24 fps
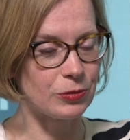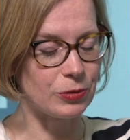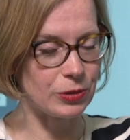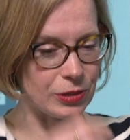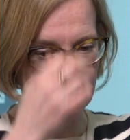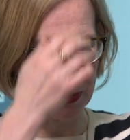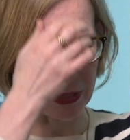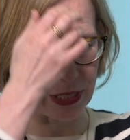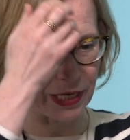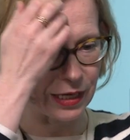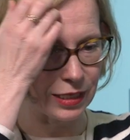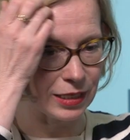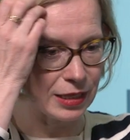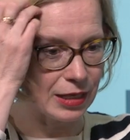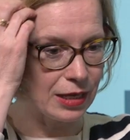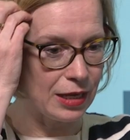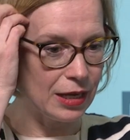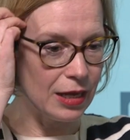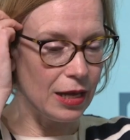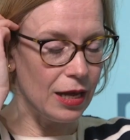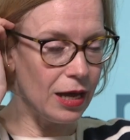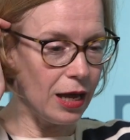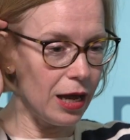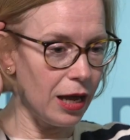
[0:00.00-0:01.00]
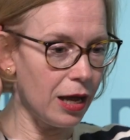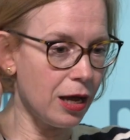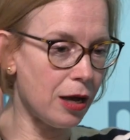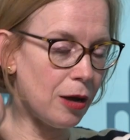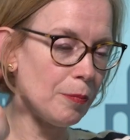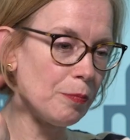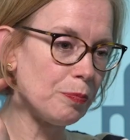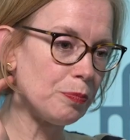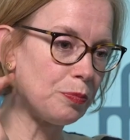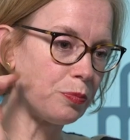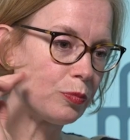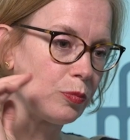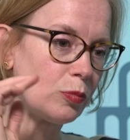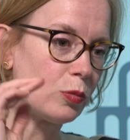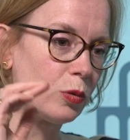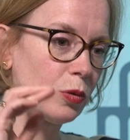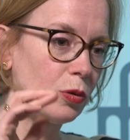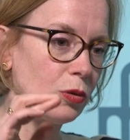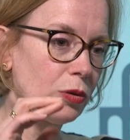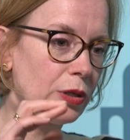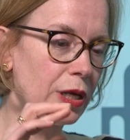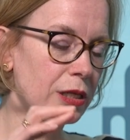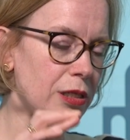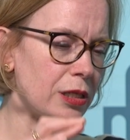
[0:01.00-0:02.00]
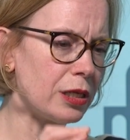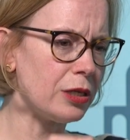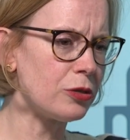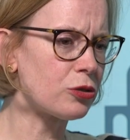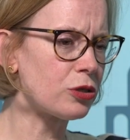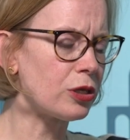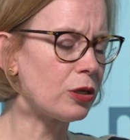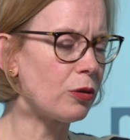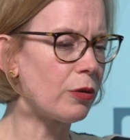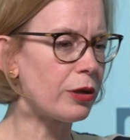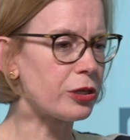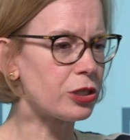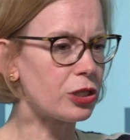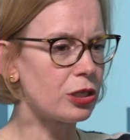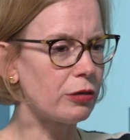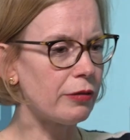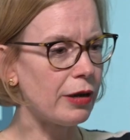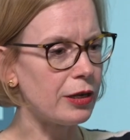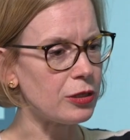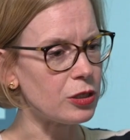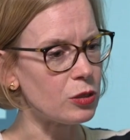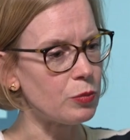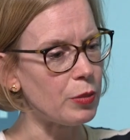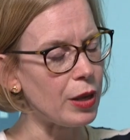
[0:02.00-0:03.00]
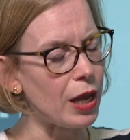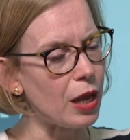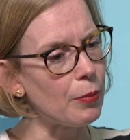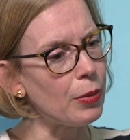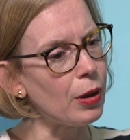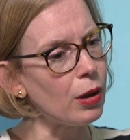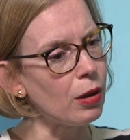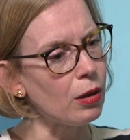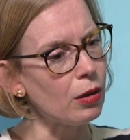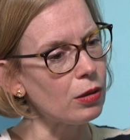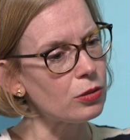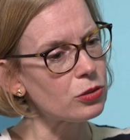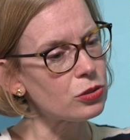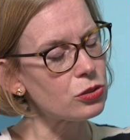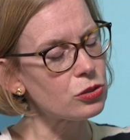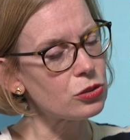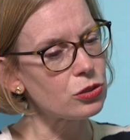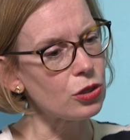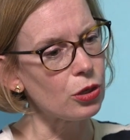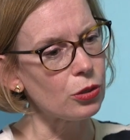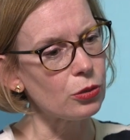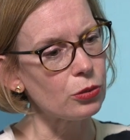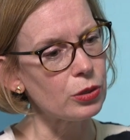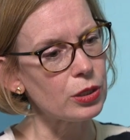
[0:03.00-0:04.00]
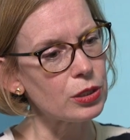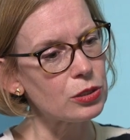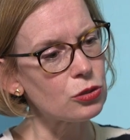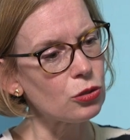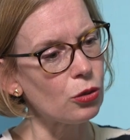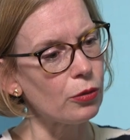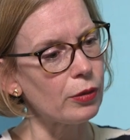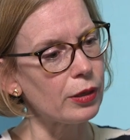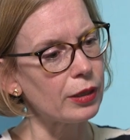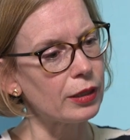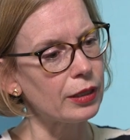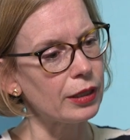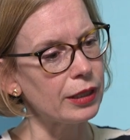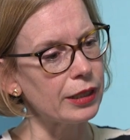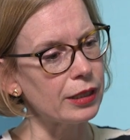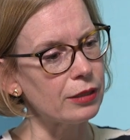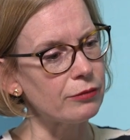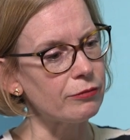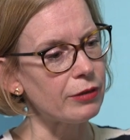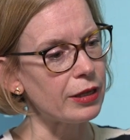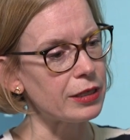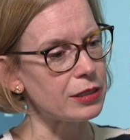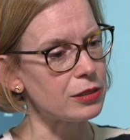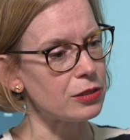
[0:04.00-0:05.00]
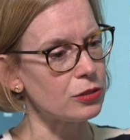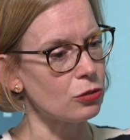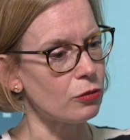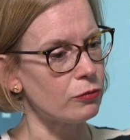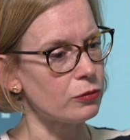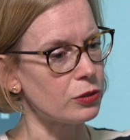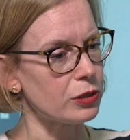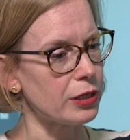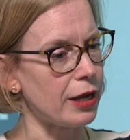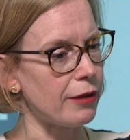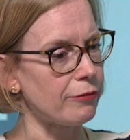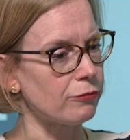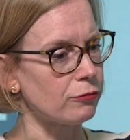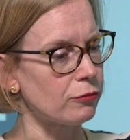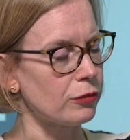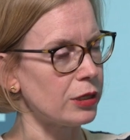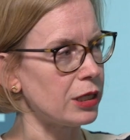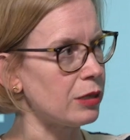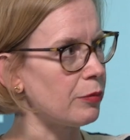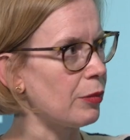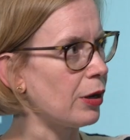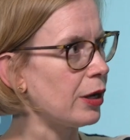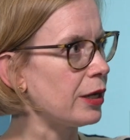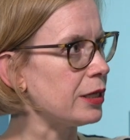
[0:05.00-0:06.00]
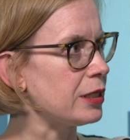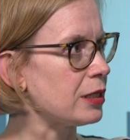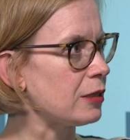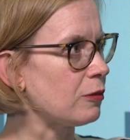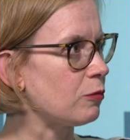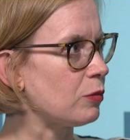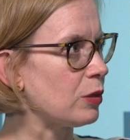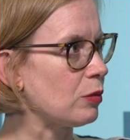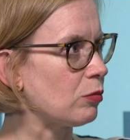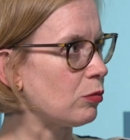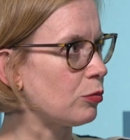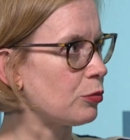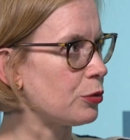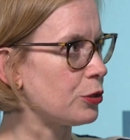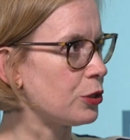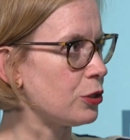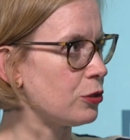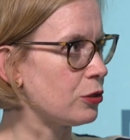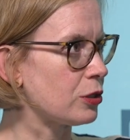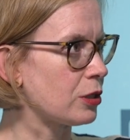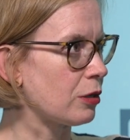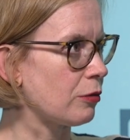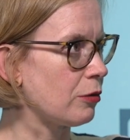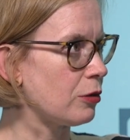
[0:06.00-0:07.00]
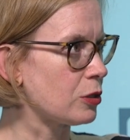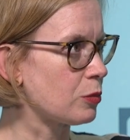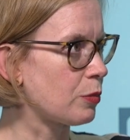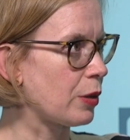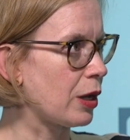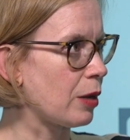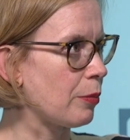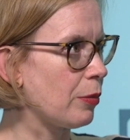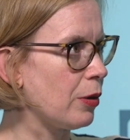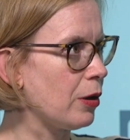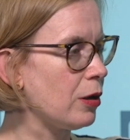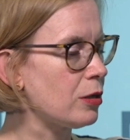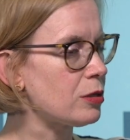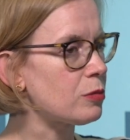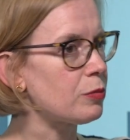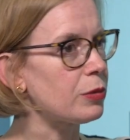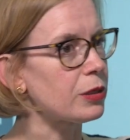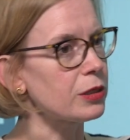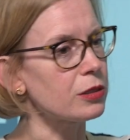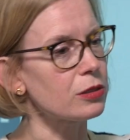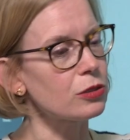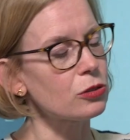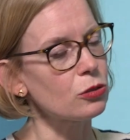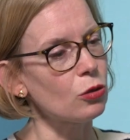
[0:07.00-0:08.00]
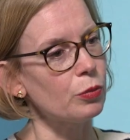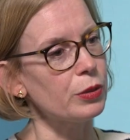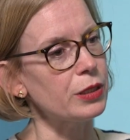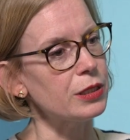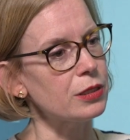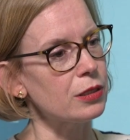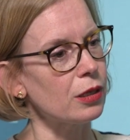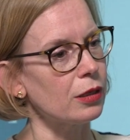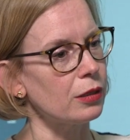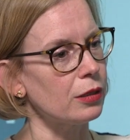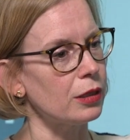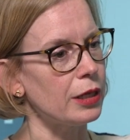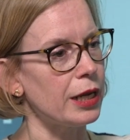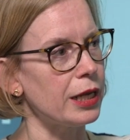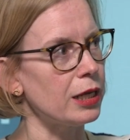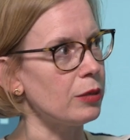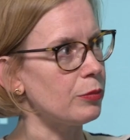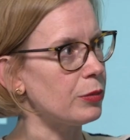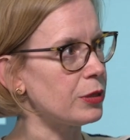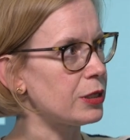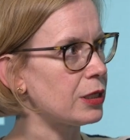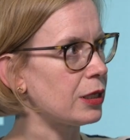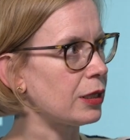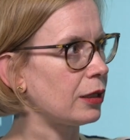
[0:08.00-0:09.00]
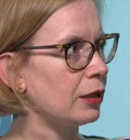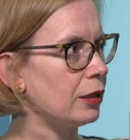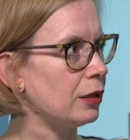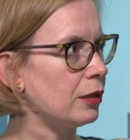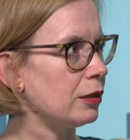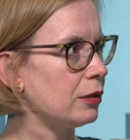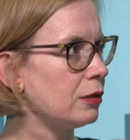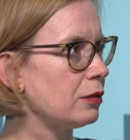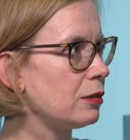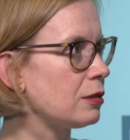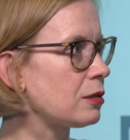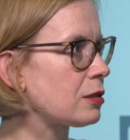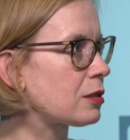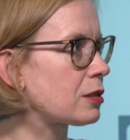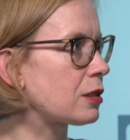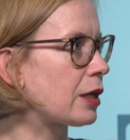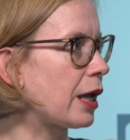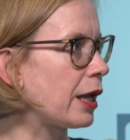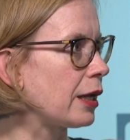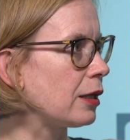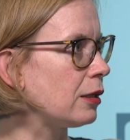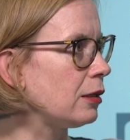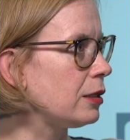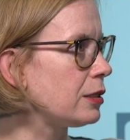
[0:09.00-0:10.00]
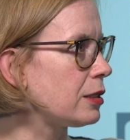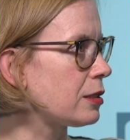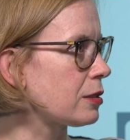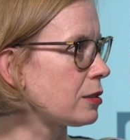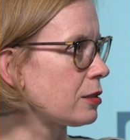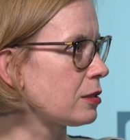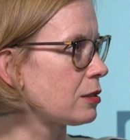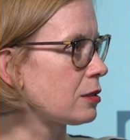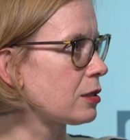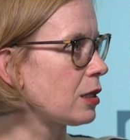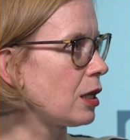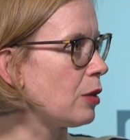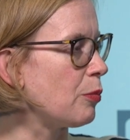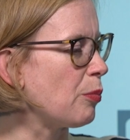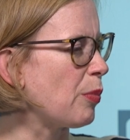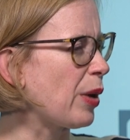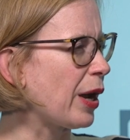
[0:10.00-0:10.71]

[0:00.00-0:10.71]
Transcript: is what I'm saying. There's an interesting question around spare parts. So historically, inventors often haven't really minded if people produce their own spare parts because it's not been done at any particular scale. It doesn't